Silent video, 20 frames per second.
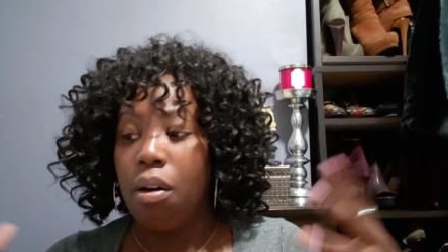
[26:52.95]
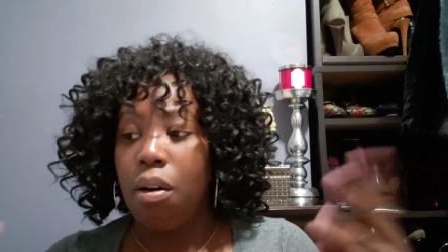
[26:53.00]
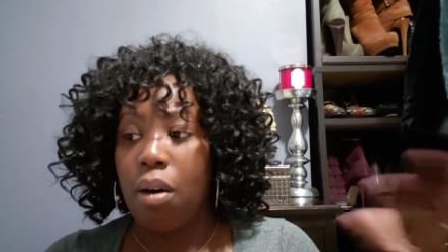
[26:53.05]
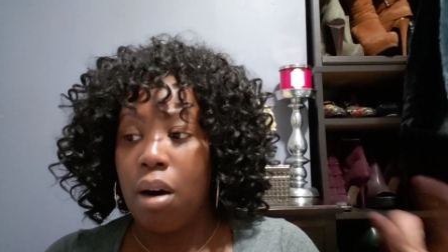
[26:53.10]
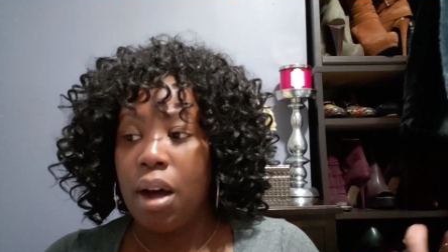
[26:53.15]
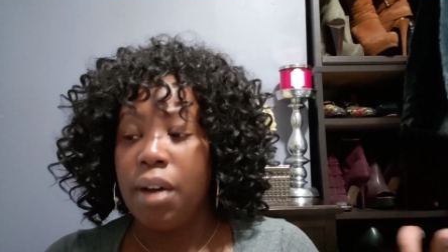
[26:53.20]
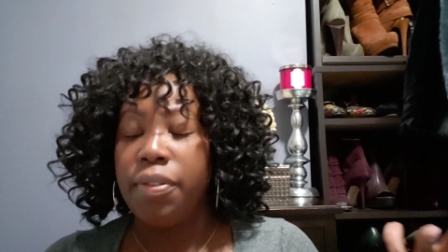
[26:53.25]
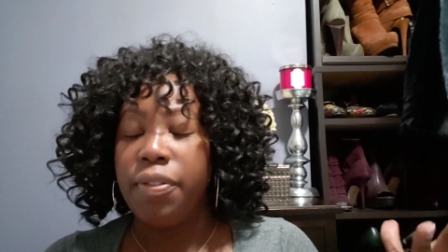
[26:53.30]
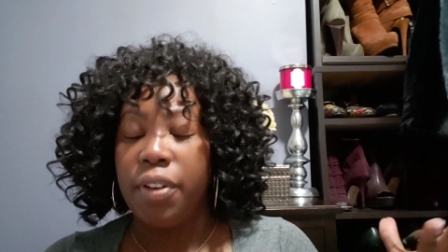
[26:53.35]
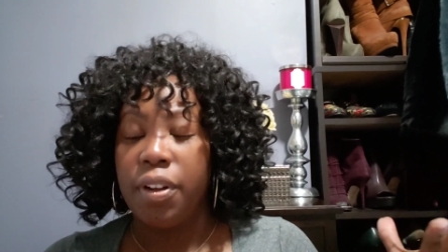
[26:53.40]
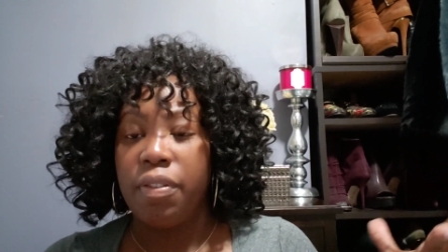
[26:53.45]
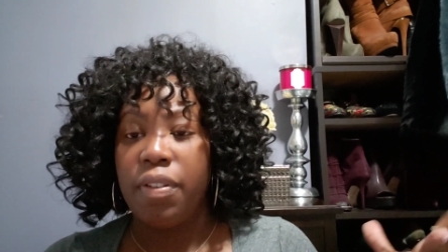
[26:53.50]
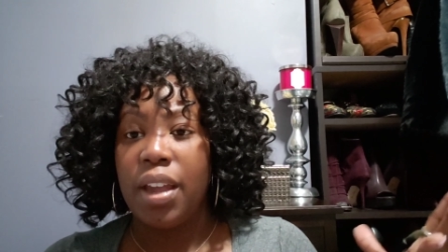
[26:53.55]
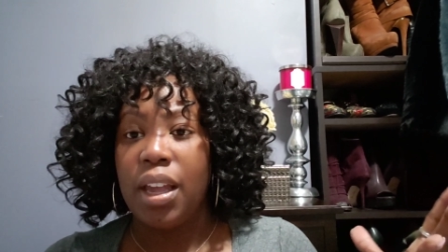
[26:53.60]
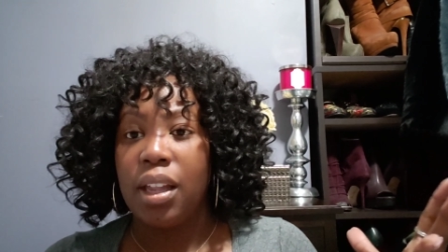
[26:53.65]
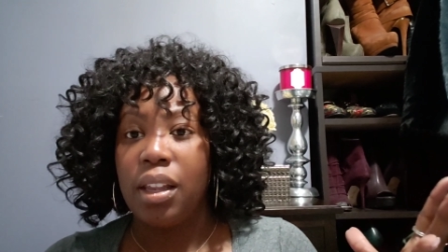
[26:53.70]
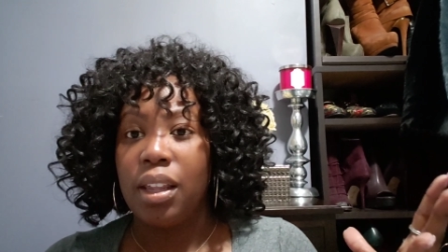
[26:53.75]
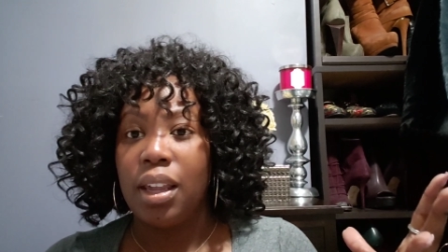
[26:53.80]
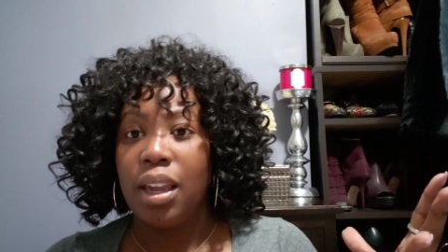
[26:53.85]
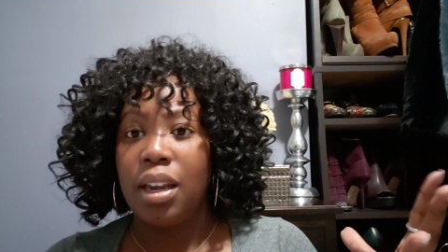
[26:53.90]
off of
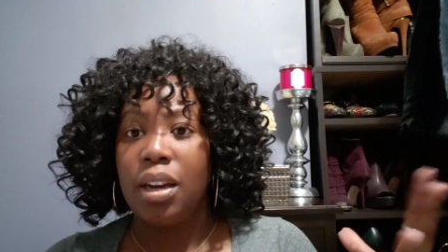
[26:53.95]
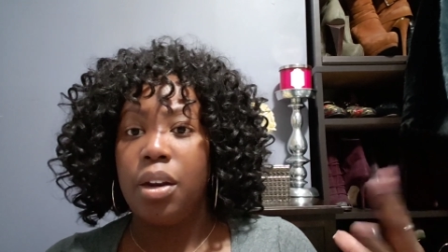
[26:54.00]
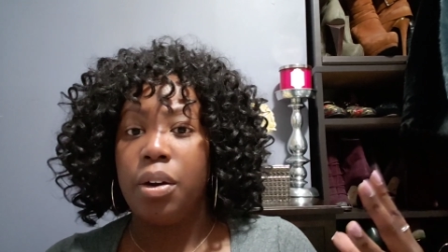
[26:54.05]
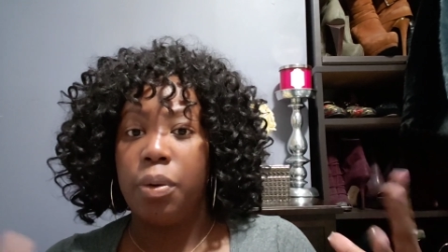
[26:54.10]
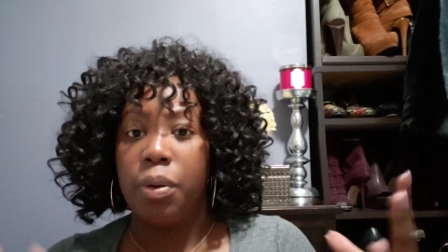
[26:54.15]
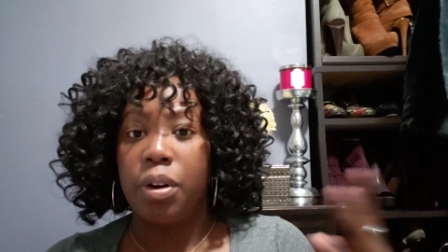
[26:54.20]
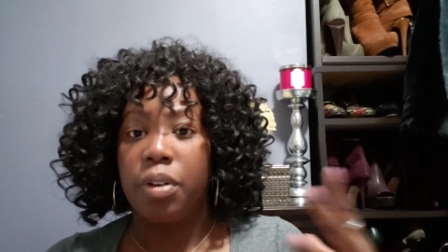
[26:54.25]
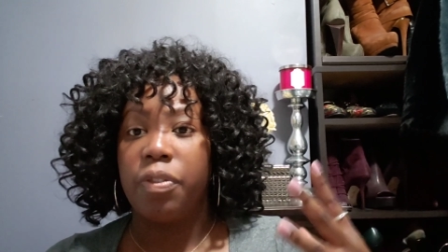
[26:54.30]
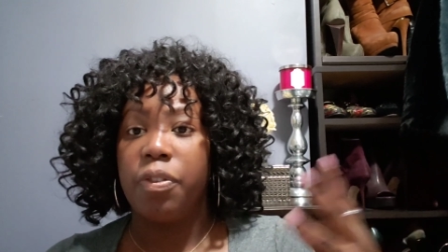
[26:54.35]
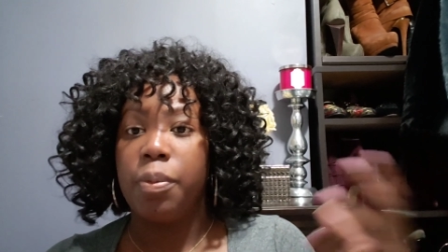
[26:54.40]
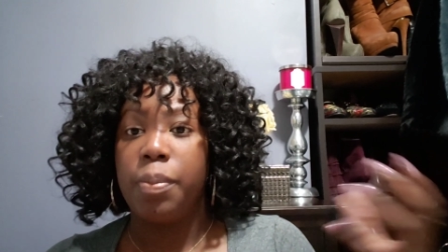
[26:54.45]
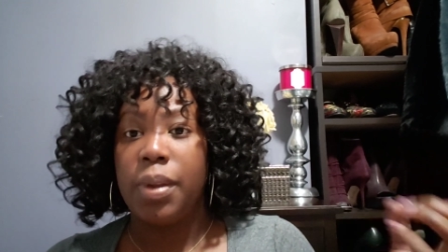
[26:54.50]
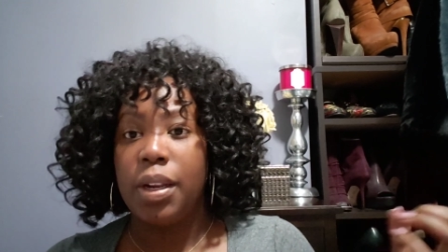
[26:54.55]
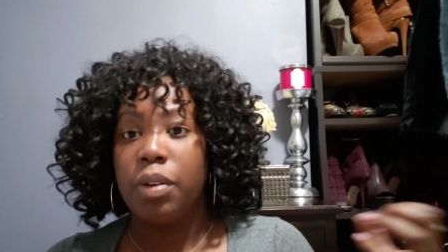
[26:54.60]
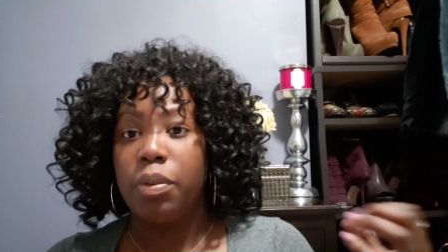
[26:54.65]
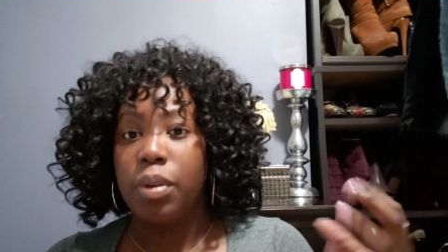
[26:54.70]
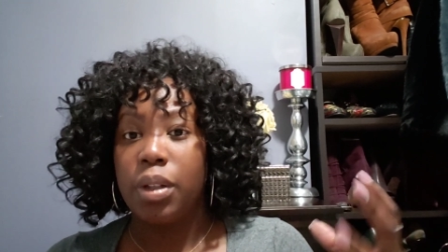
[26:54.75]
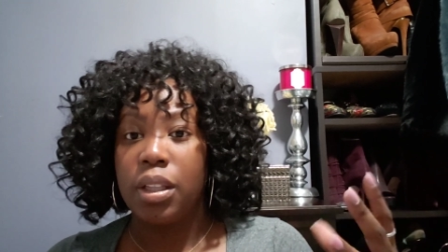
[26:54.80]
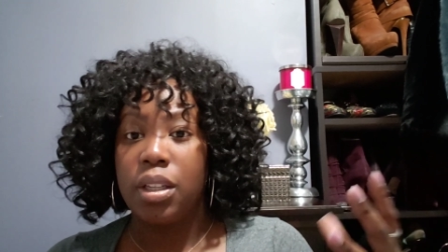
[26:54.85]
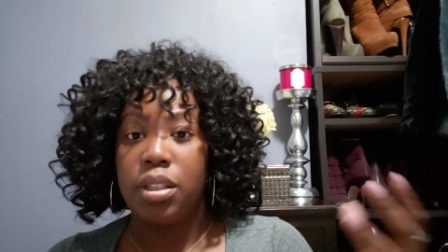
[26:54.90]
Alien in order for me
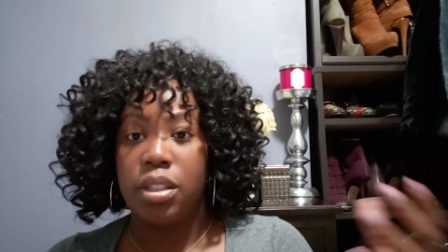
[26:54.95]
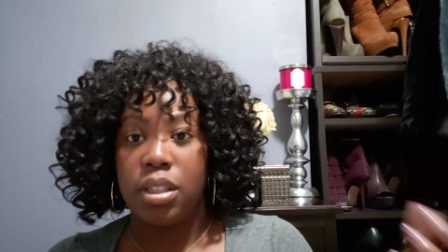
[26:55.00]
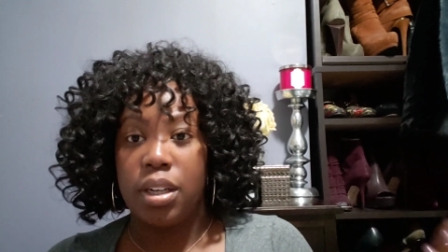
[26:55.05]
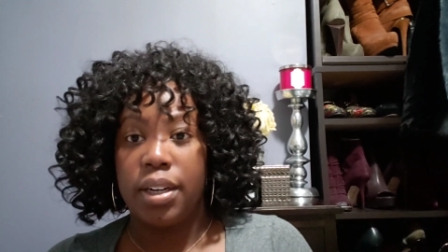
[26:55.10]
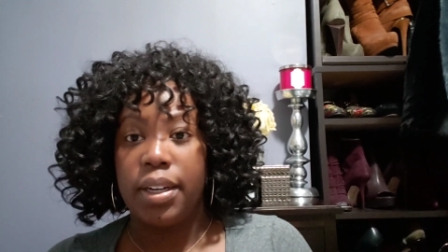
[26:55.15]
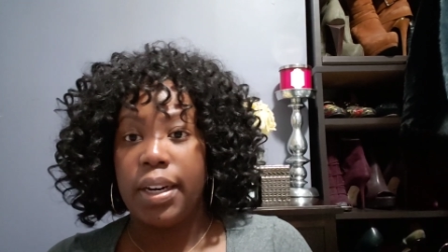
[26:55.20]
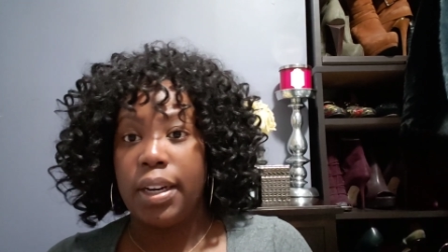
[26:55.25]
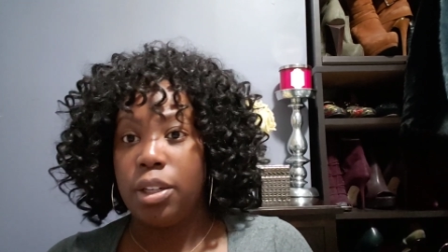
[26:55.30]
to really start